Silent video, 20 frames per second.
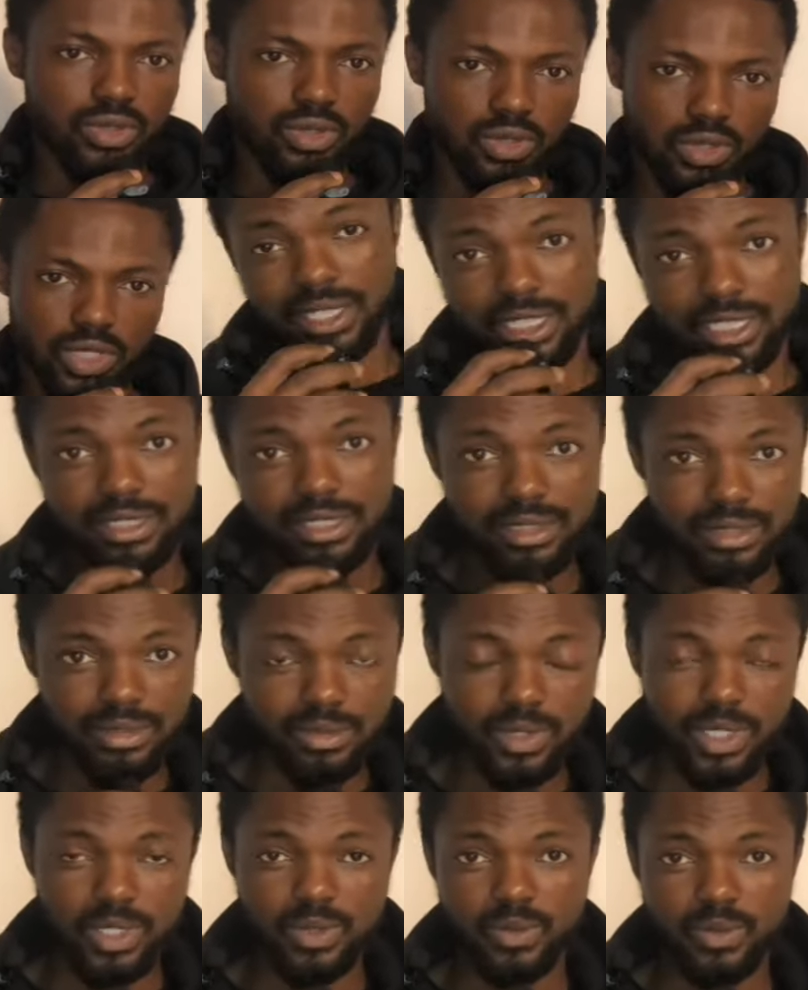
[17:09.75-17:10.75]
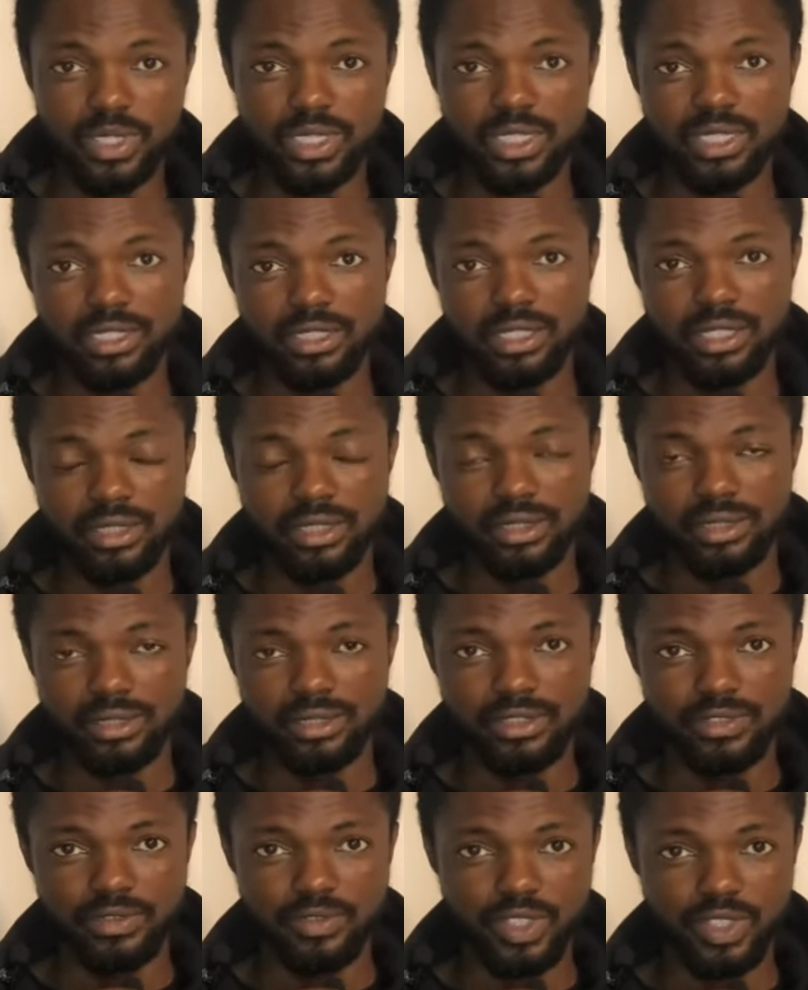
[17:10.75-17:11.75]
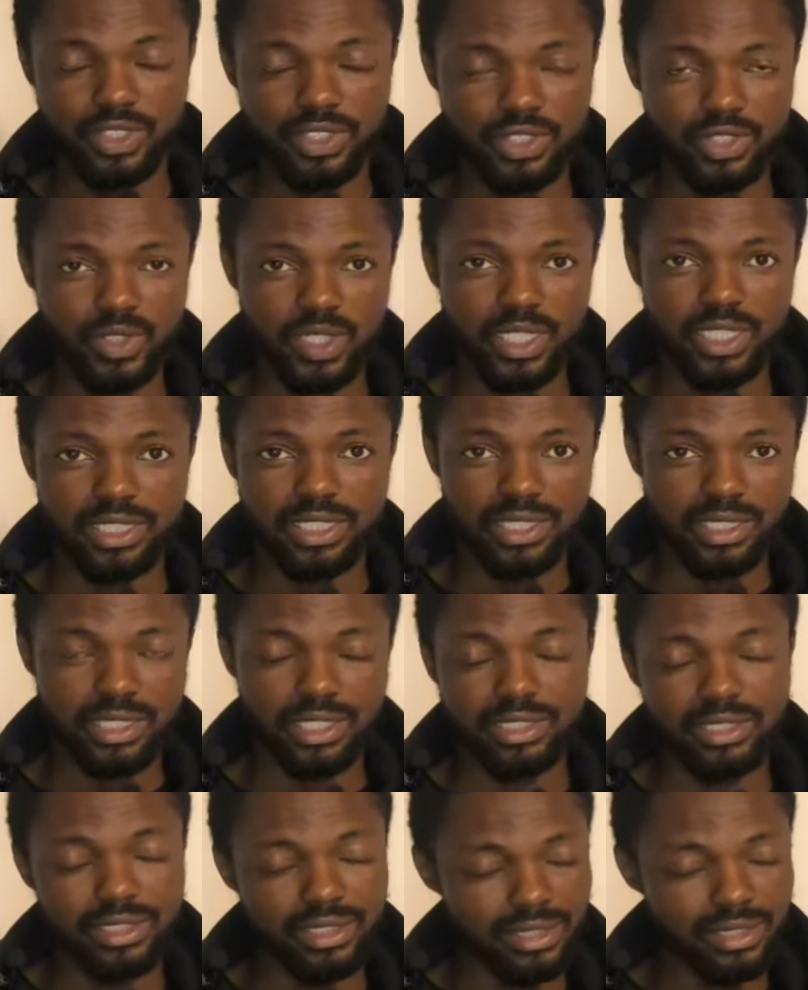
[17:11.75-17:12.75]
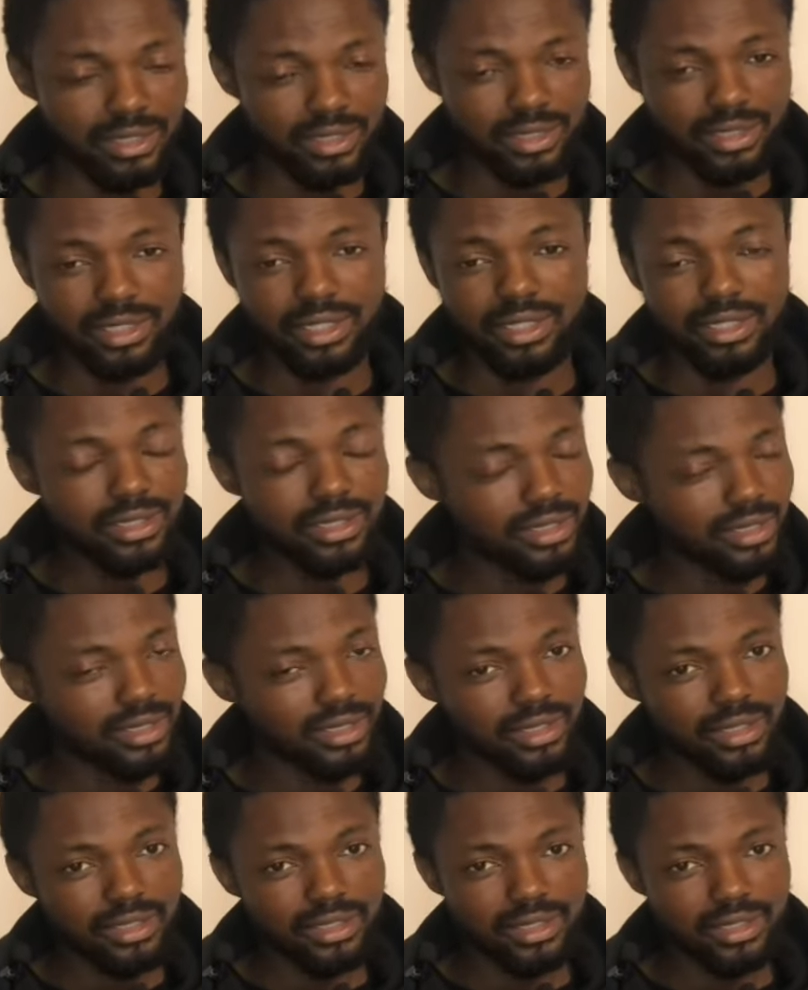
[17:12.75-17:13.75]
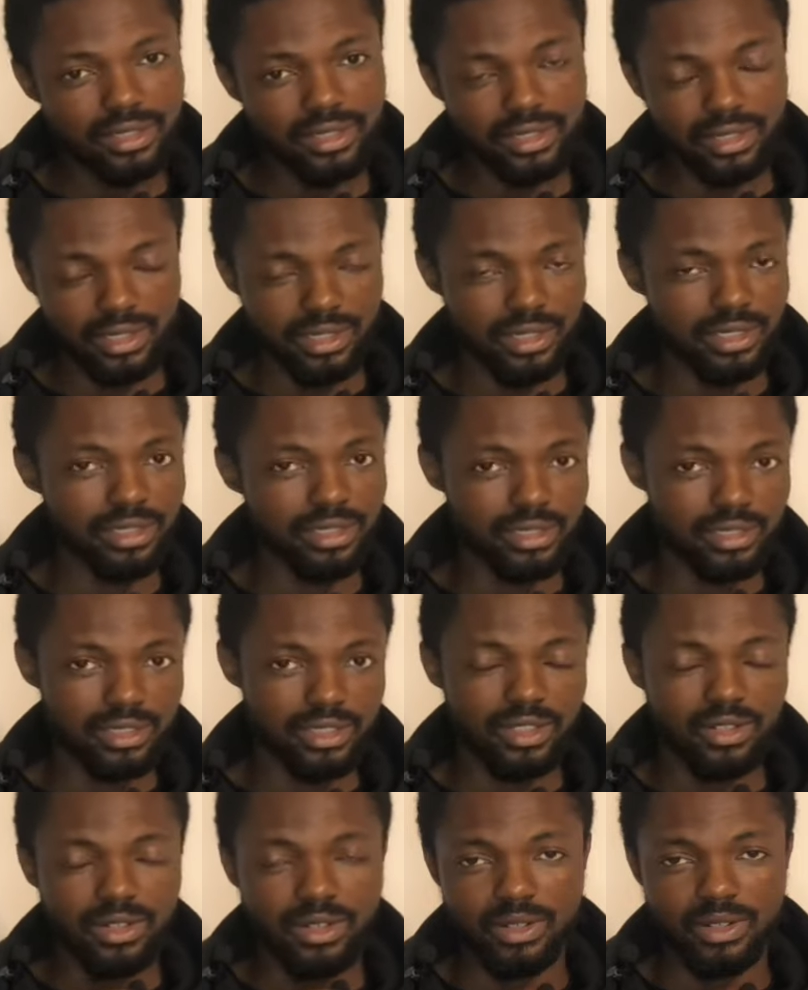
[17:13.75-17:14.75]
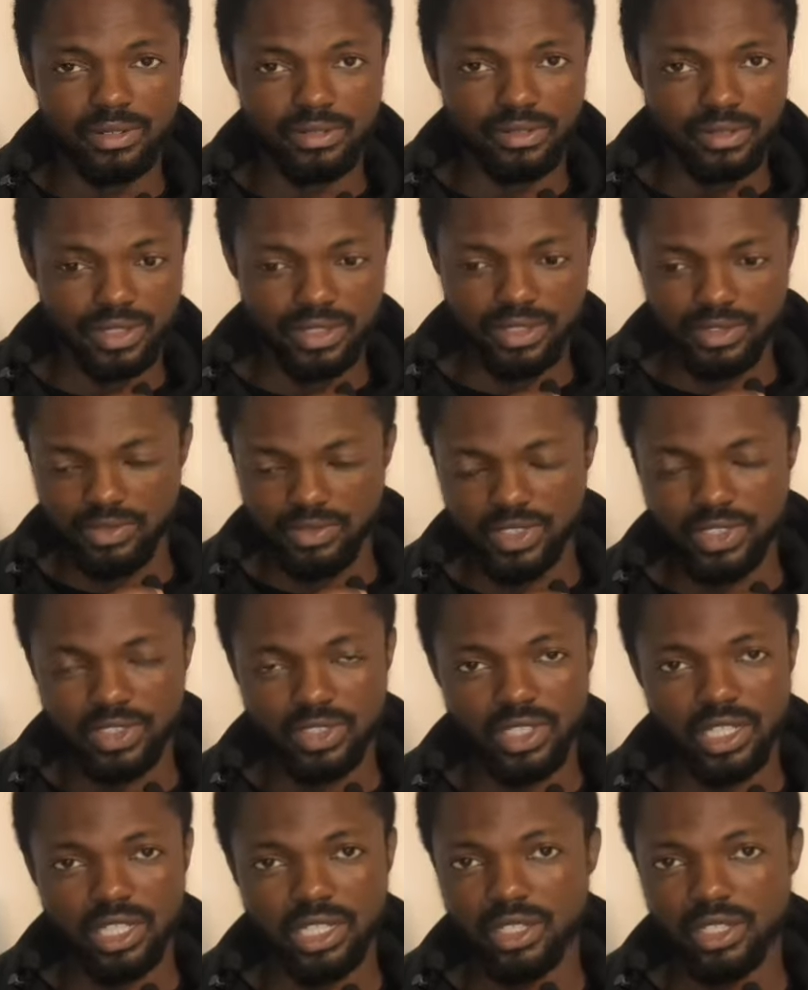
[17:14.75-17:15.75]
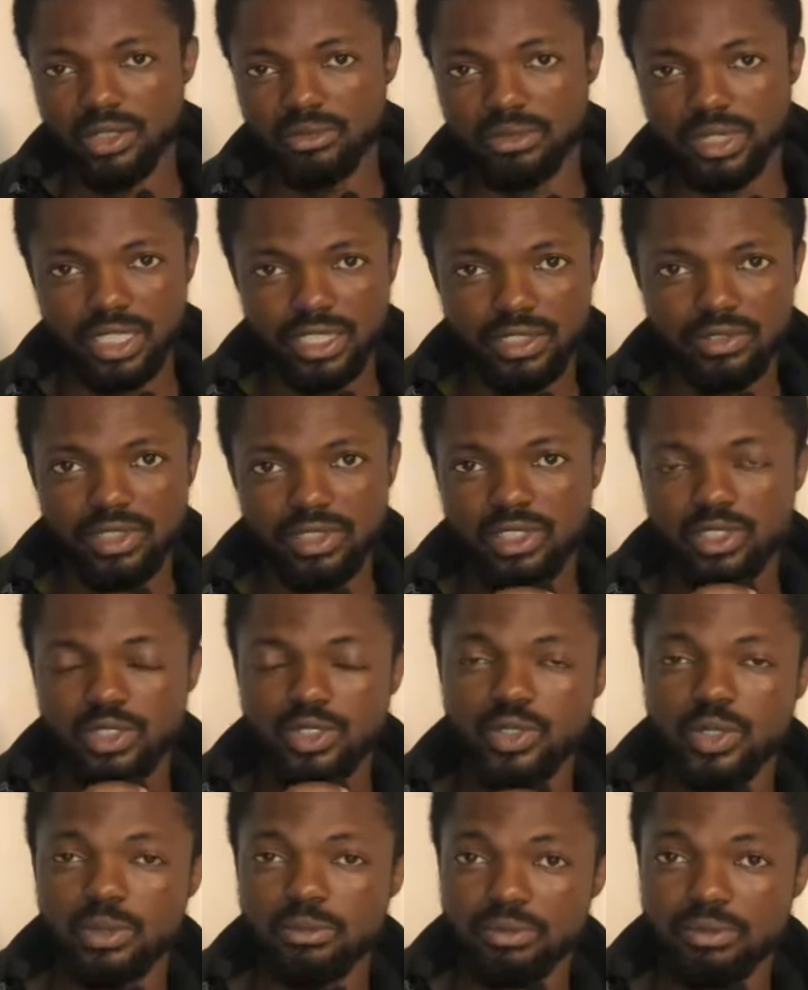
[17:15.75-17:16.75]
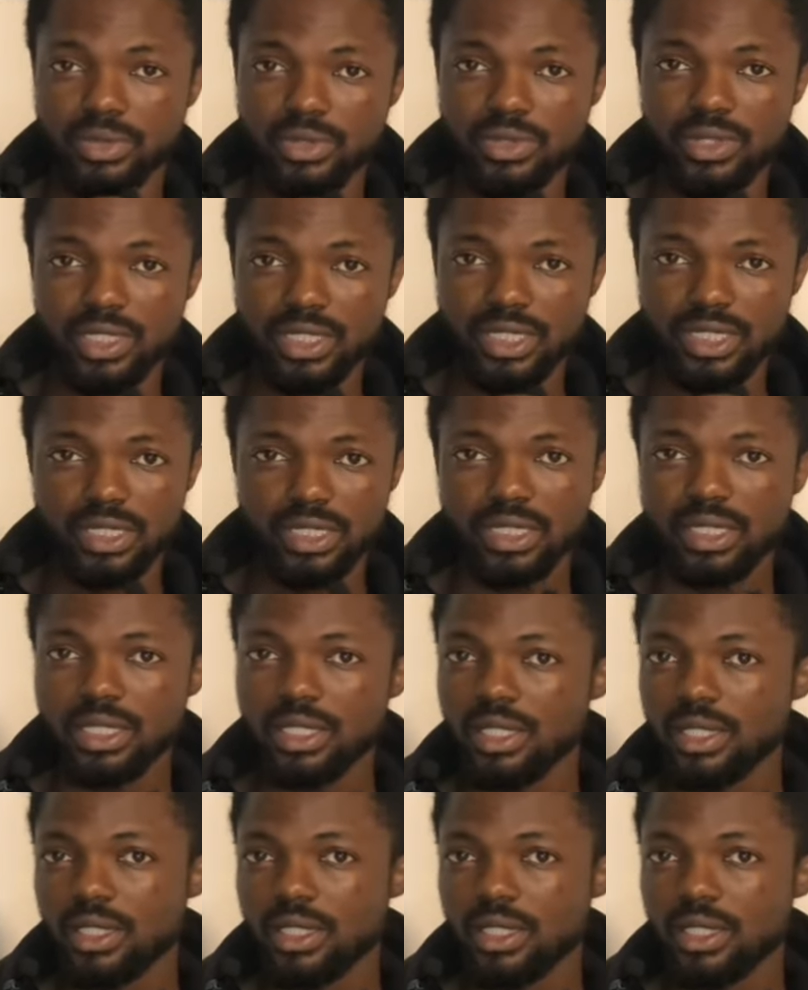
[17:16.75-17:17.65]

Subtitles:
Guys, when we started this video, I said stay to the end of this video and I'll be giving you some bonus